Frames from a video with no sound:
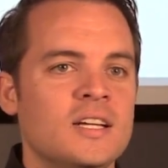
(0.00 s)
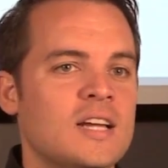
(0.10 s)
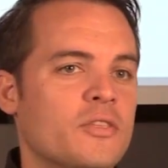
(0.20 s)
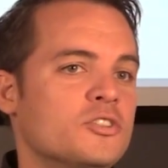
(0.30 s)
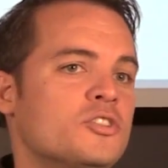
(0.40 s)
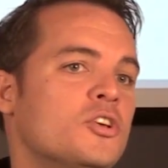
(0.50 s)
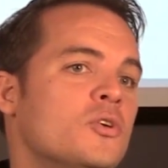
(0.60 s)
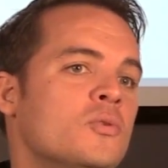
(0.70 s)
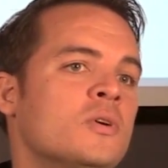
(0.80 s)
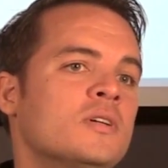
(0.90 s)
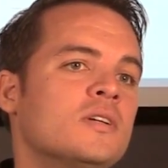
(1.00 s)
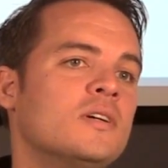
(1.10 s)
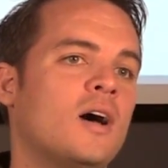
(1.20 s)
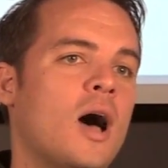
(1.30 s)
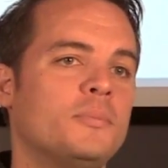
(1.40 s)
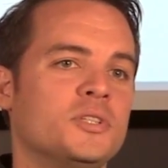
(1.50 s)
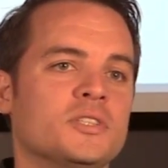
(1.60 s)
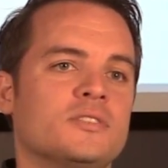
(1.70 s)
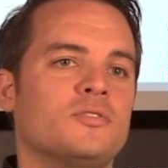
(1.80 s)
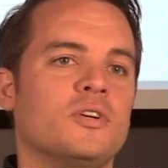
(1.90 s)
Now there's two
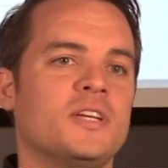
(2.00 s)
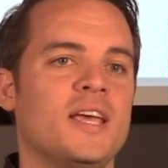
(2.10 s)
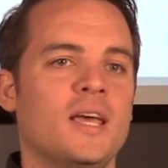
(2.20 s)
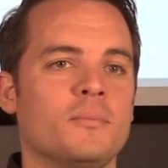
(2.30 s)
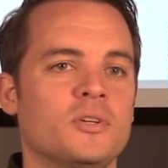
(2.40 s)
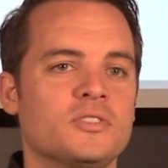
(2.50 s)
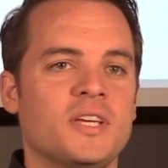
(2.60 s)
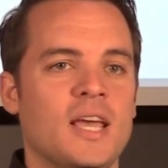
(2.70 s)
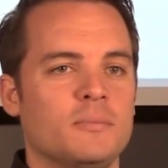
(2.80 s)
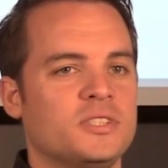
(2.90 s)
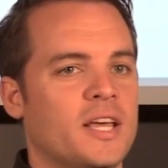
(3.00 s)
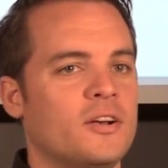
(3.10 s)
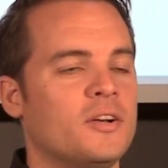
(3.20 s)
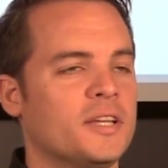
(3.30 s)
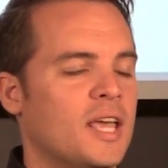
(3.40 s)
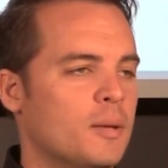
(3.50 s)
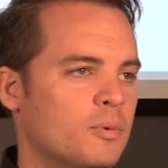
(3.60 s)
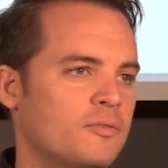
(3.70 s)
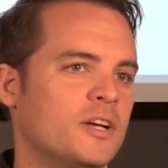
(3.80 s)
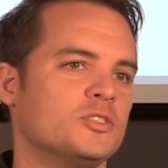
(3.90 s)
options for CAM. There's CAM Standard and CAM
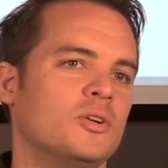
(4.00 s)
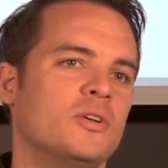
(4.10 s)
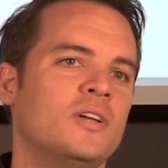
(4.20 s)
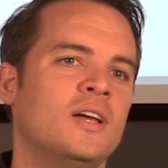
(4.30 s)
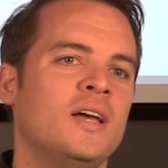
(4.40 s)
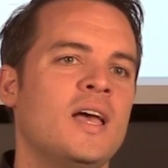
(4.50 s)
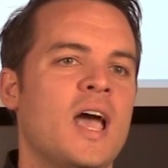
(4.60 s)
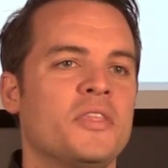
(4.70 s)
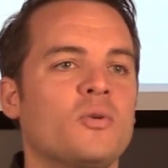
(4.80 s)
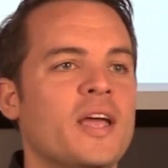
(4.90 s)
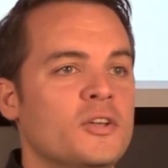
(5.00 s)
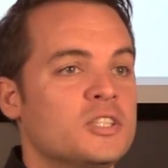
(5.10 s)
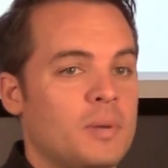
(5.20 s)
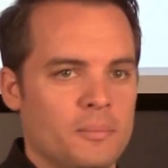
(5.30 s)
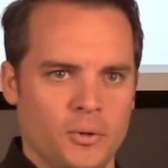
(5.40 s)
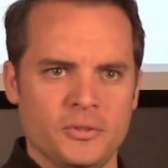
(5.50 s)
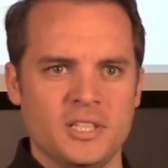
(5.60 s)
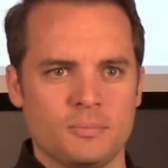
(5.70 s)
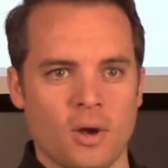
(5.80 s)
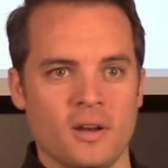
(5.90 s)
Professional. And the great news about both
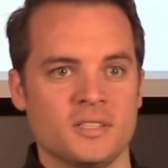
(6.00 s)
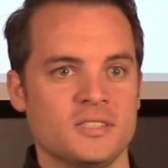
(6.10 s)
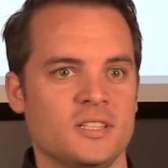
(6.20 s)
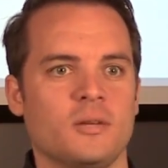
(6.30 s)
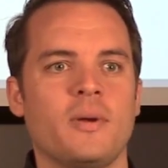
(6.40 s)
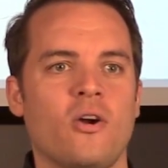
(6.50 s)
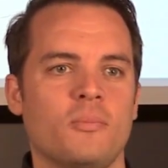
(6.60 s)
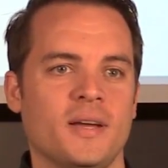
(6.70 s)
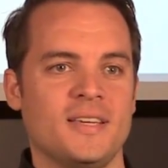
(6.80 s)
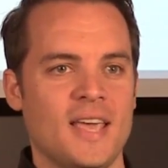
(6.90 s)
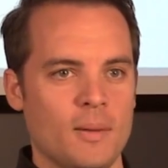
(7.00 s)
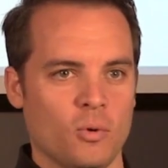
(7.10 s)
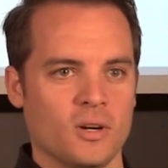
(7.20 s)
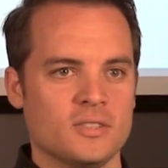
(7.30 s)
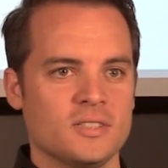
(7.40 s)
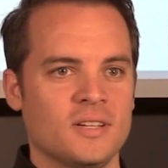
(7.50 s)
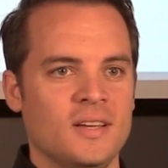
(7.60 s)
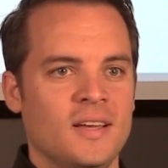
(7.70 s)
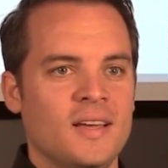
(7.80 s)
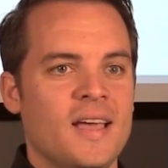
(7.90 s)
these products is that they're powered by CAMWorks.
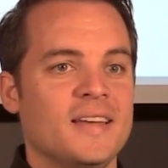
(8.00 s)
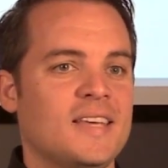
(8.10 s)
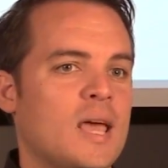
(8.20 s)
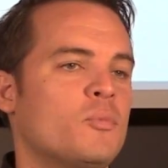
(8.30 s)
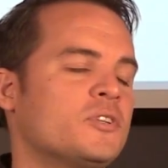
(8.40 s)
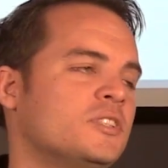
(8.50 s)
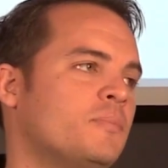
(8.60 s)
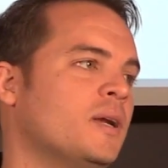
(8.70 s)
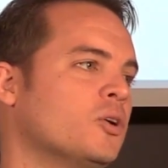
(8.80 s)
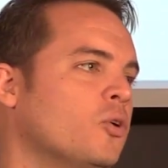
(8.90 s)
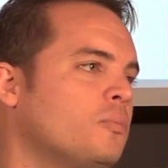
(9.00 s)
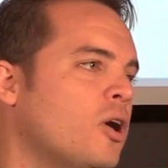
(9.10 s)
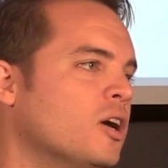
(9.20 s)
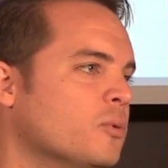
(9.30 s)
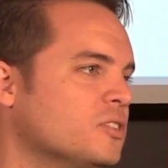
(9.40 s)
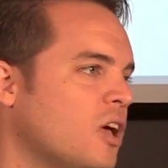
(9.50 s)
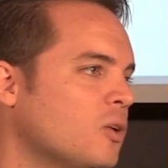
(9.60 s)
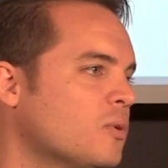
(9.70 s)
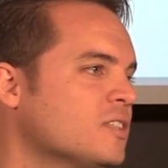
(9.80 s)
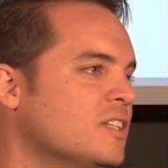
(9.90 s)
And CAMWorks has been a gold partner with
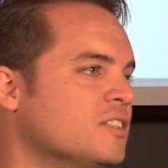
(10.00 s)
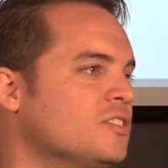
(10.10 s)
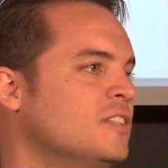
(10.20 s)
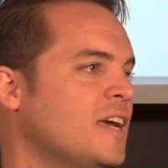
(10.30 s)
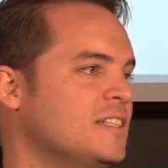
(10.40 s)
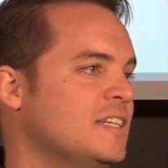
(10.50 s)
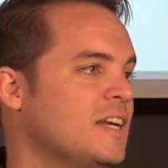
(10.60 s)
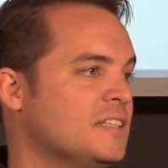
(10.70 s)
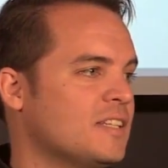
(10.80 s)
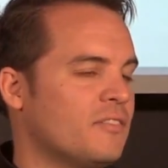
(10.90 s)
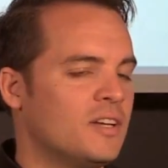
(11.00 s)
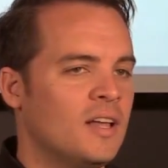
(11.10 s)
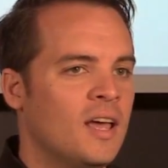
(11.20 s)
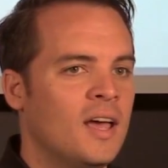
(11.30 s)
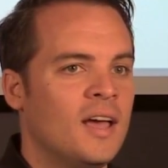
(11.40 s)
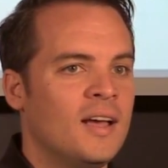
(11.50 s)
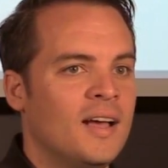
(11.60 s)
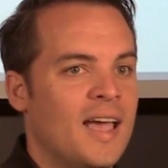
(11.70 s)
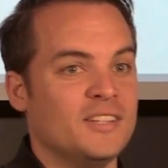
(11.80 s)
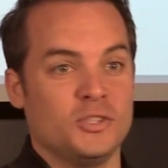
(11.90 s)
SolidWorks since 1997.
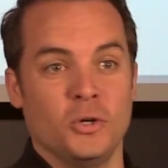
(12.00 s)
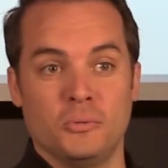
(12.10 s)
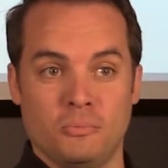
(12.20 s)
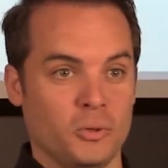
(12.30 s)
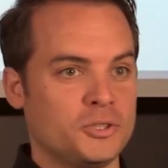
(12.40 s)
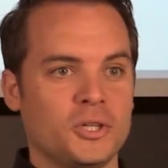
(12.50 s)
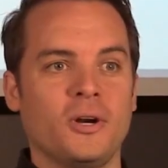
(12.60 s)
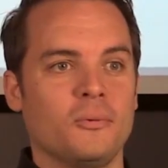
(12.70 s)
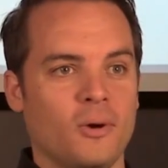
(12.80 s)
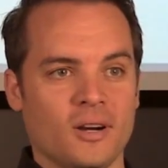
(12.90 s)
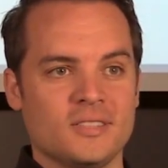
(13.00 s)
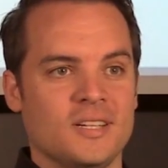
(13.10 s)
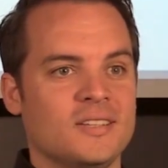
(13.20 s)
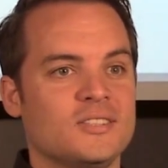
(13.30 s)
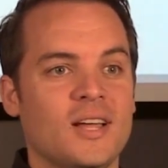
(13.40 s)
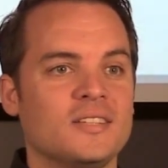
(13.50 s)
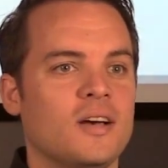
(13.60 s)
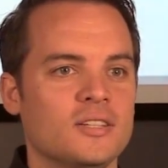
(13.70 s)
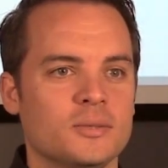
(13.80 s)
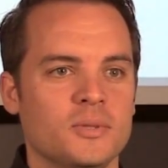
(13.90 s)
And so we're sure it works. So that's
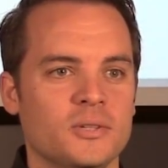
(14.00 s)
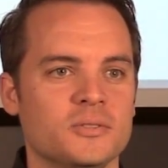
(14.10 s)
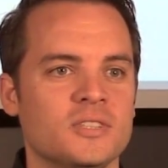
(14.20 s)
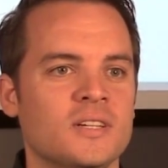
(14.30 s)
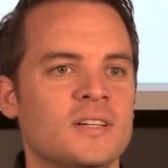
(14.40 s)
awesome news.